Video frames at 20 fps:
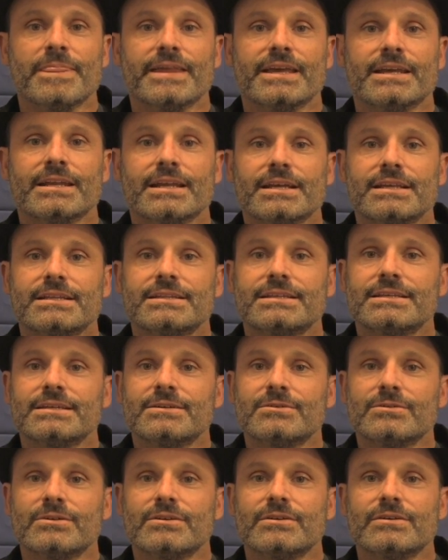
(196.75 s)
And I
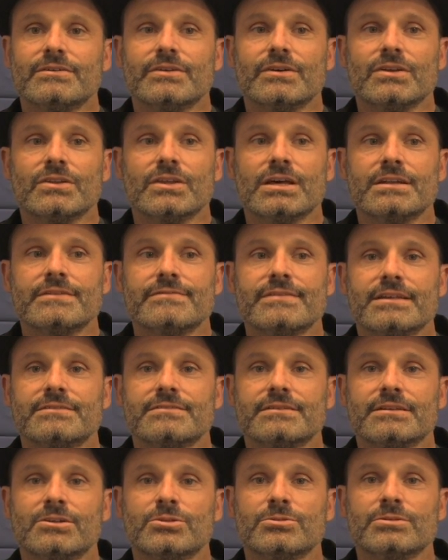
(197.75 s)
think a lot of
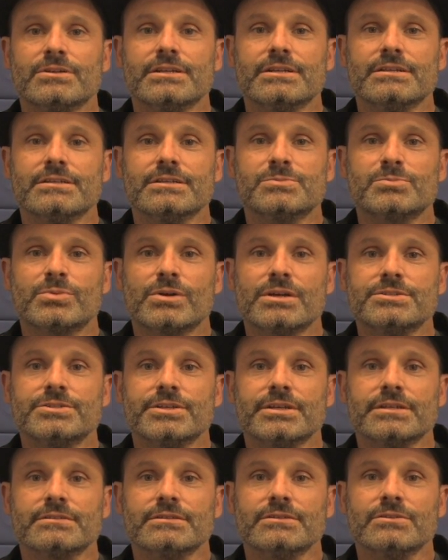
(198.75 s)
that's included in this
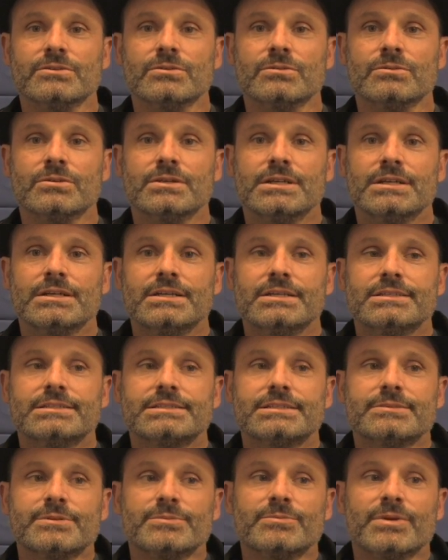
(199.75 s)
project.
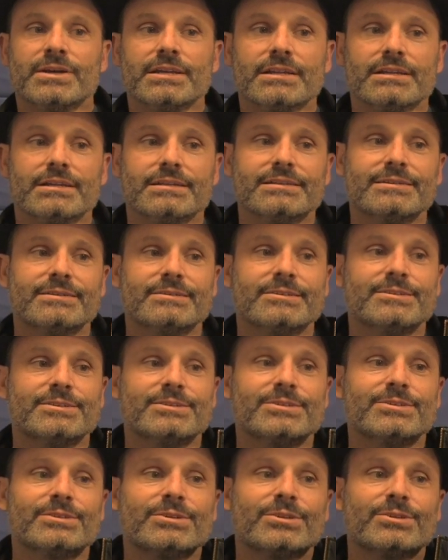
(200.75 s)
Someone might,
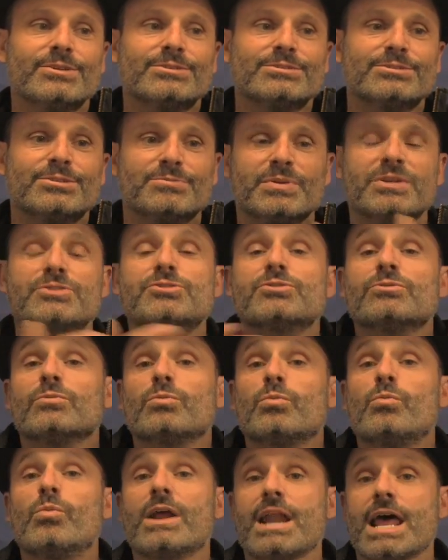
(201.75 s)
the picture
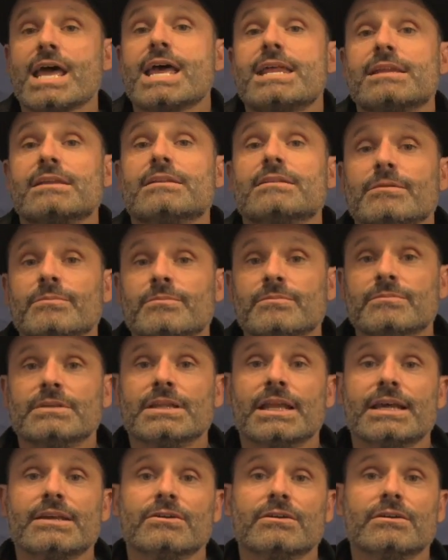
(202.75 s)
when I edit them
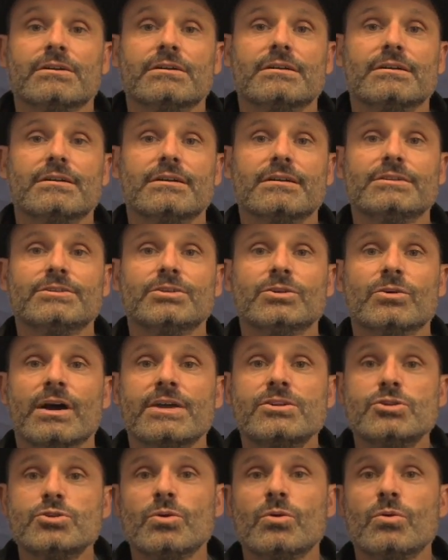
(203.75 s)
later,
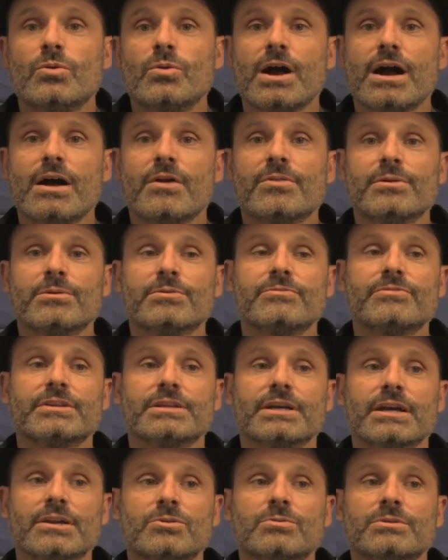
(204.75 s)
I knew how they were
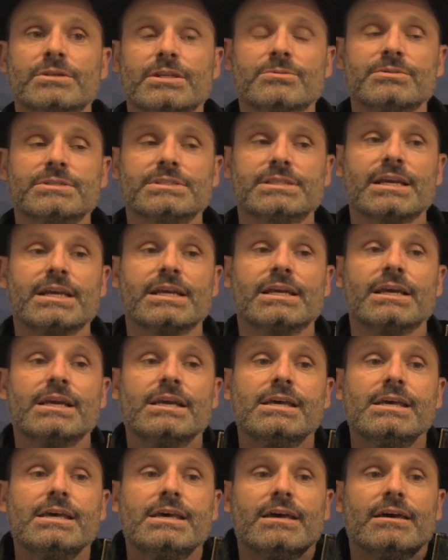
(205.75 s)
feeling, I know what they were saying.
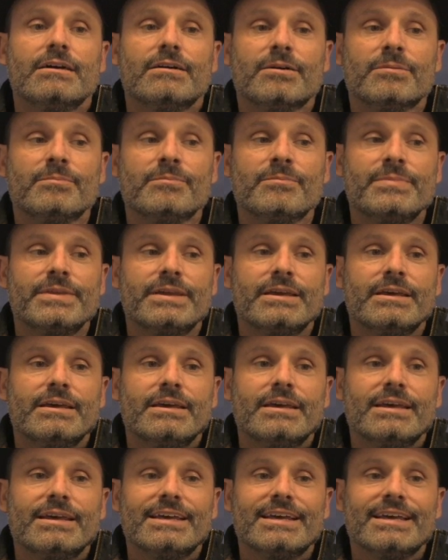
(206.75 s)

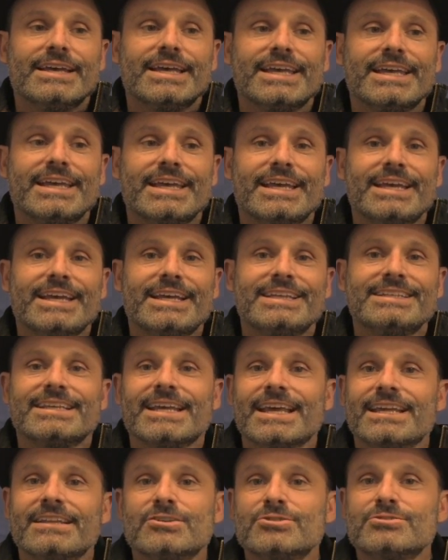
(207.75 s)

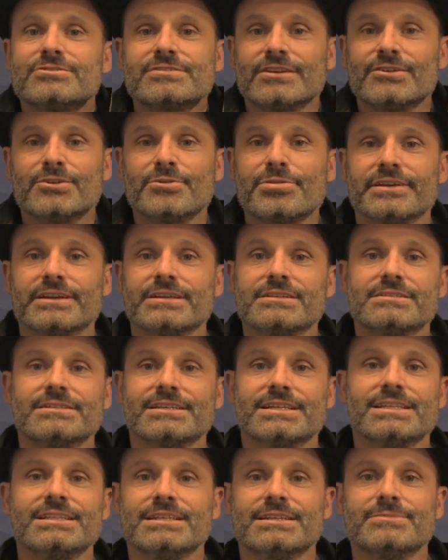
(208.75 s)
And there's subtle things
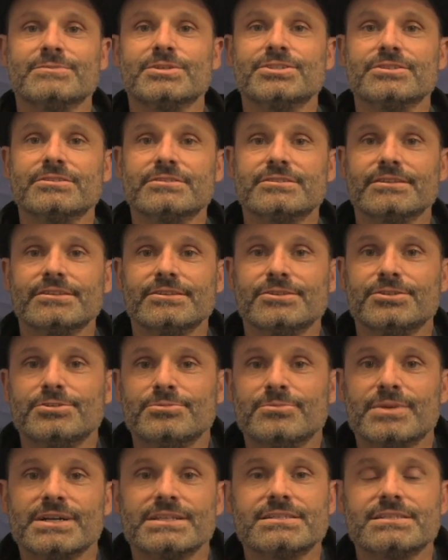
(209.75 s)
in the images.
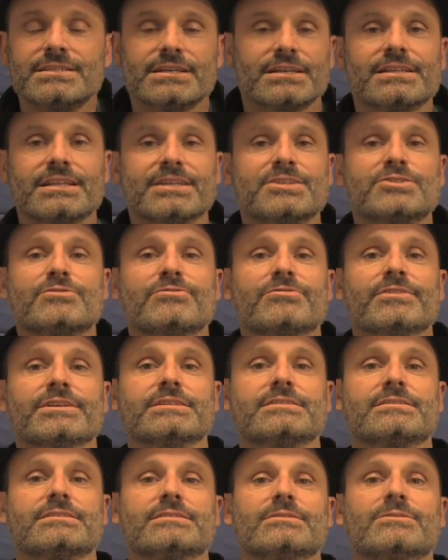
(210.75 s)
You might see a clenched
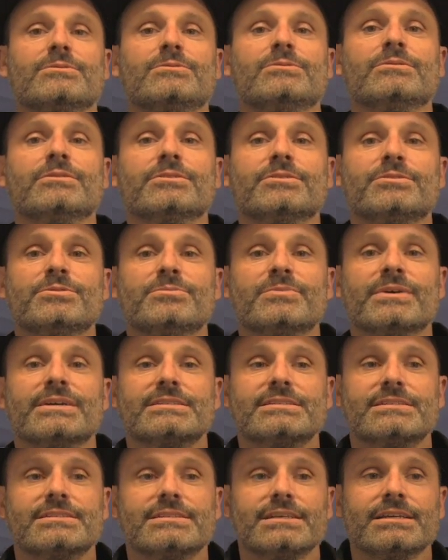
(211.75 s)
fist, or you
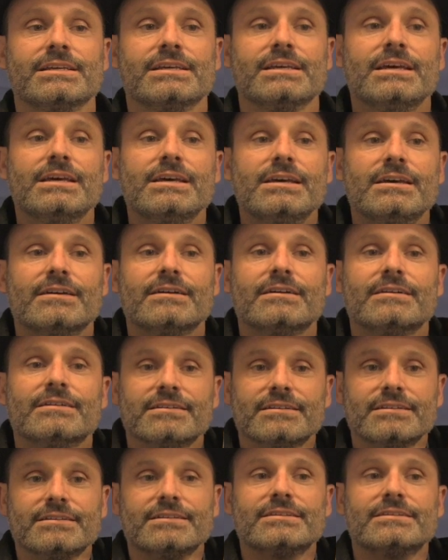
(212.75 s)
might see
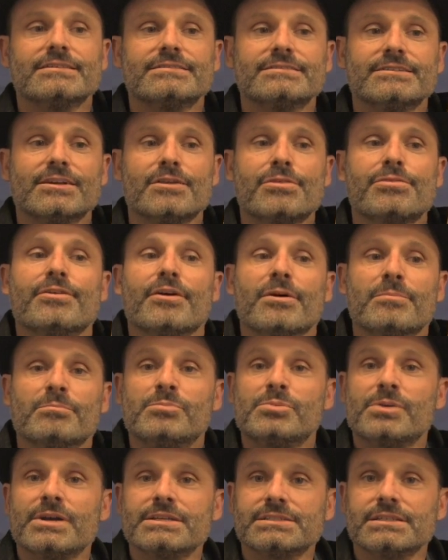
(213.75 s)
a thumb
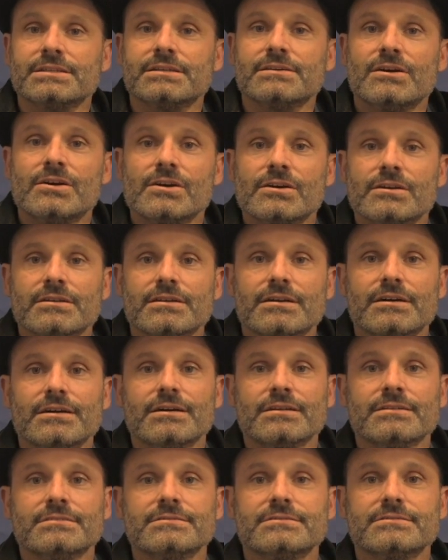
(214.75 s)
pressing hard
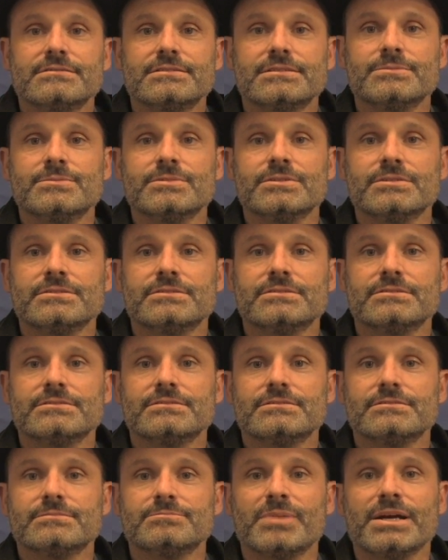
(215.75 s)
on someone's
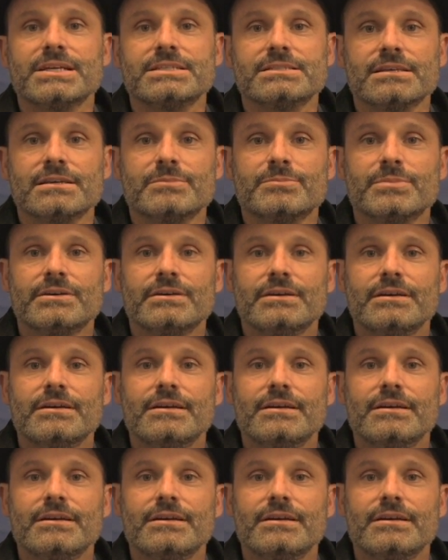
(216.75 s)
bicep.